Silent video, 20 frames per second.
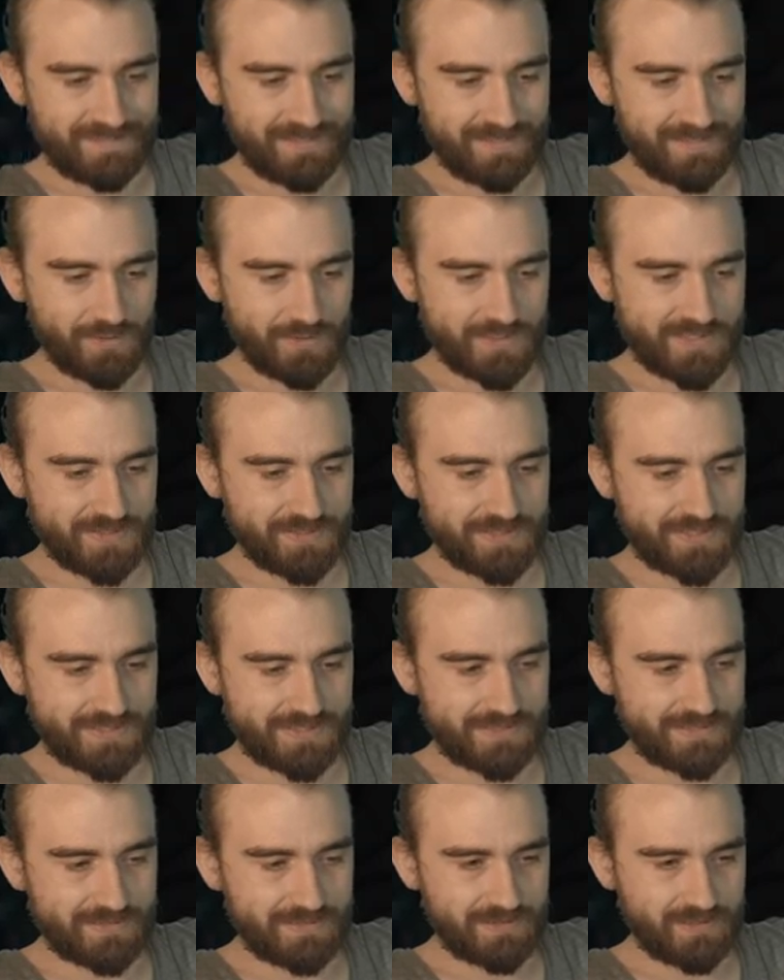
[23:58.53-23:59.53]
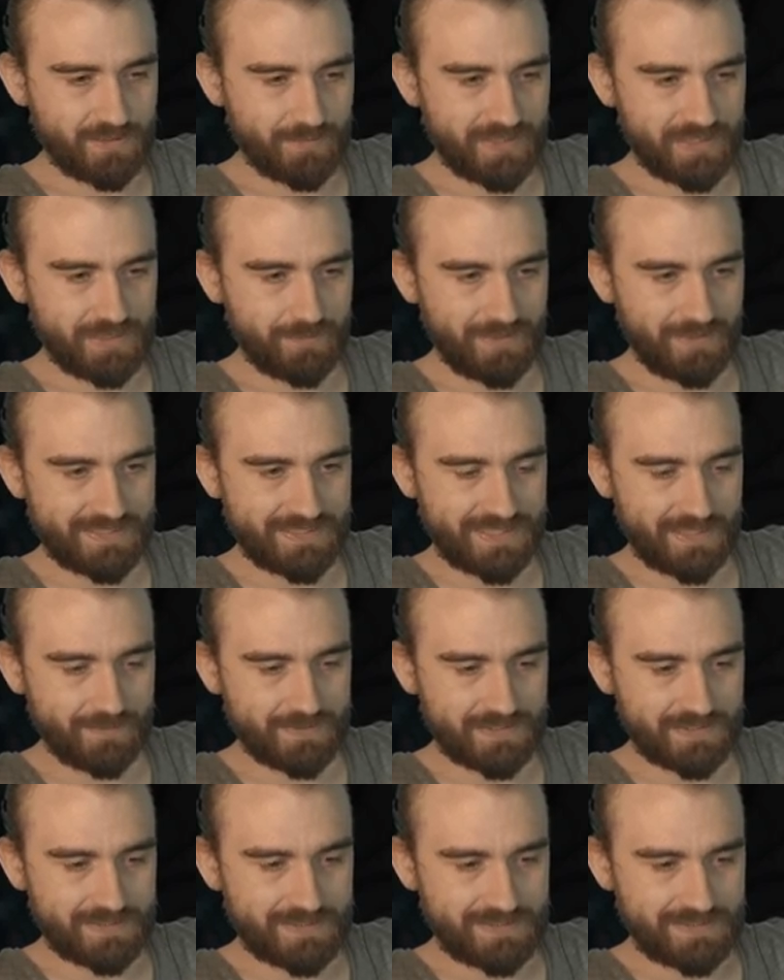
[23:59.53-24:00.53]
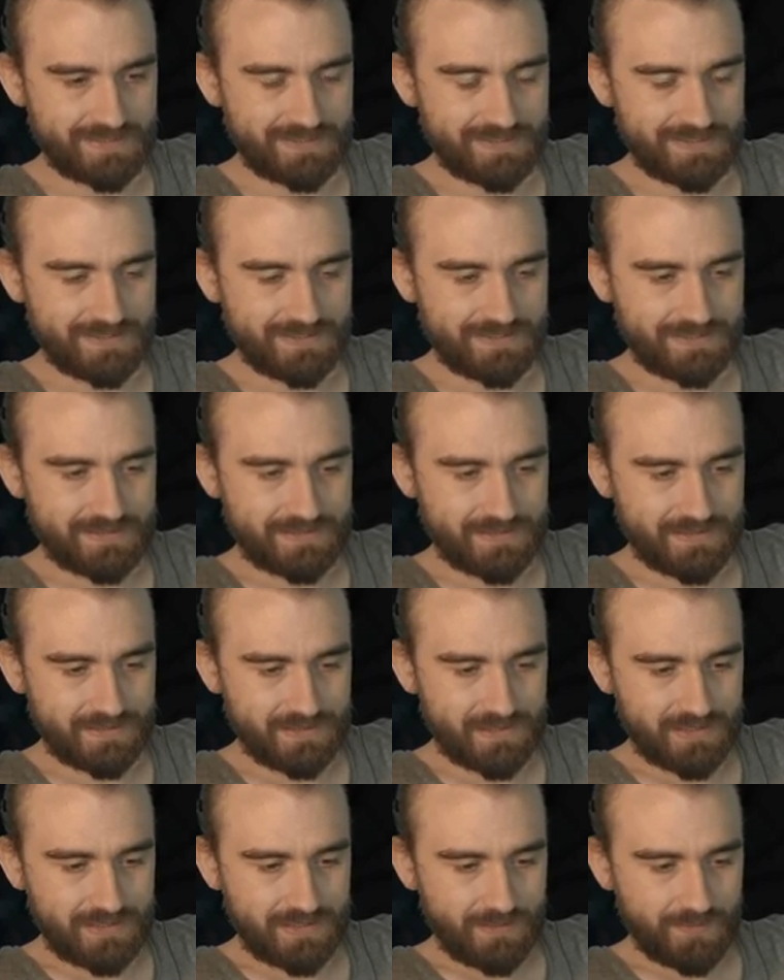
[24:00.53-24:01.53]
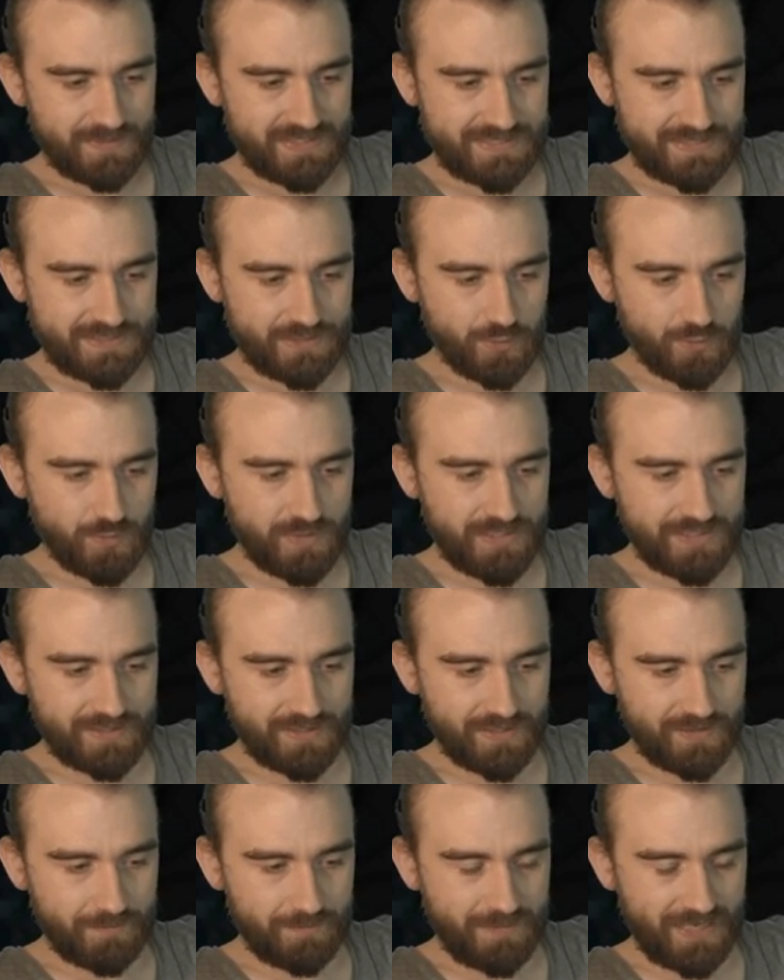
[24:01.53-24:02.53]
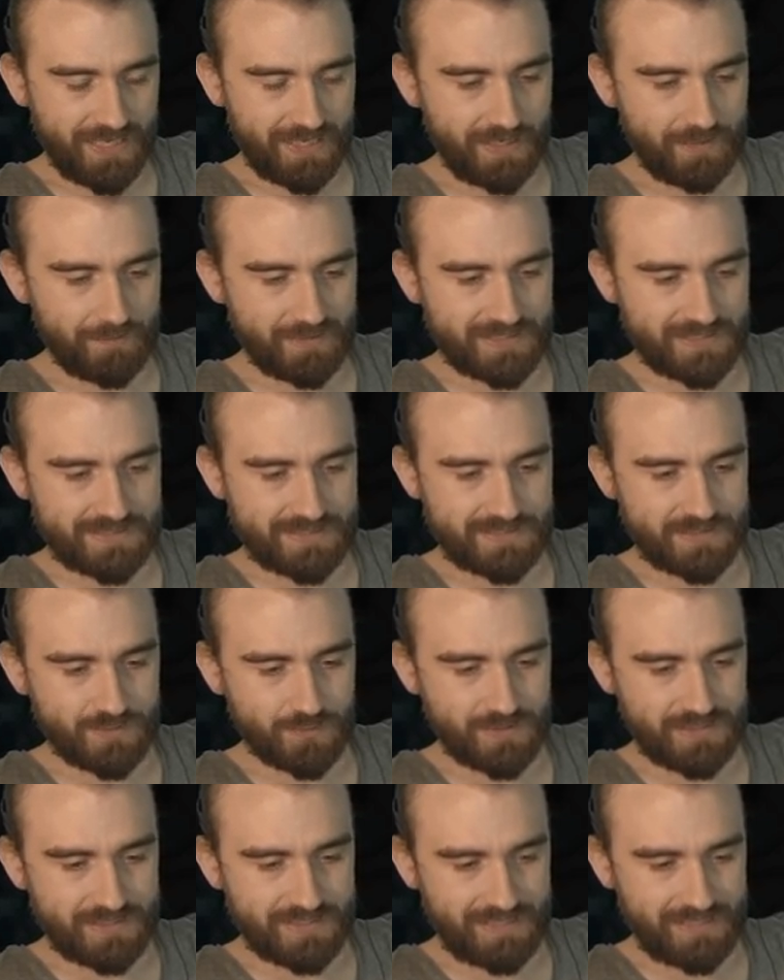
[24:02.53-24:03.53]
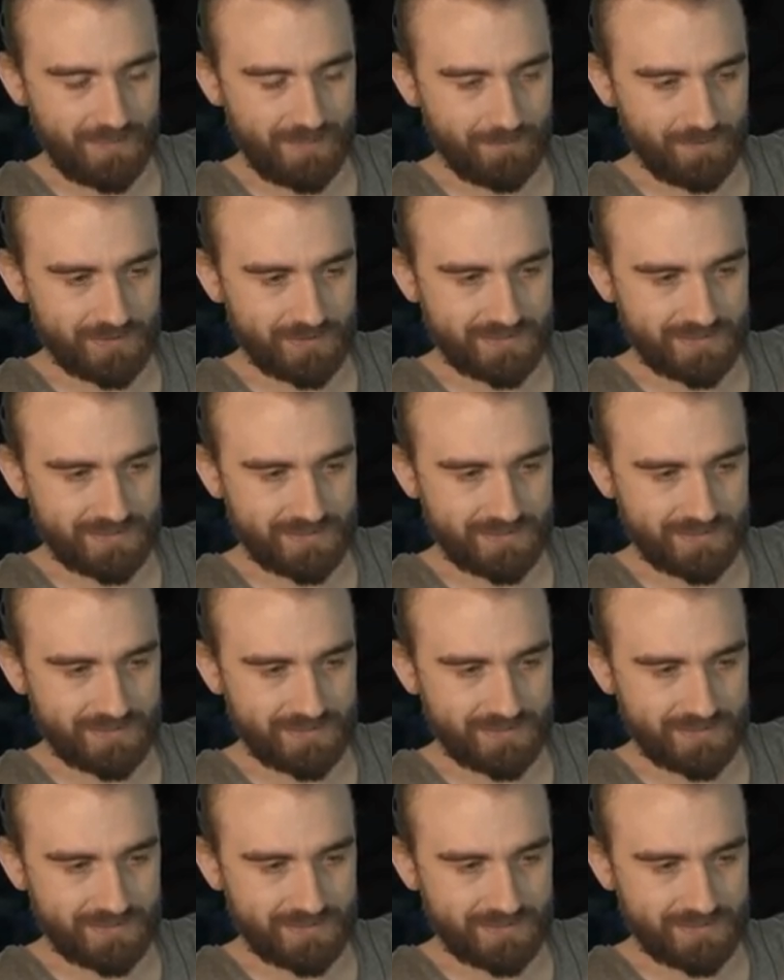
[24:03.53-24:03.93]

And also this, coming into play tapped. We do need another mana, but do we gamble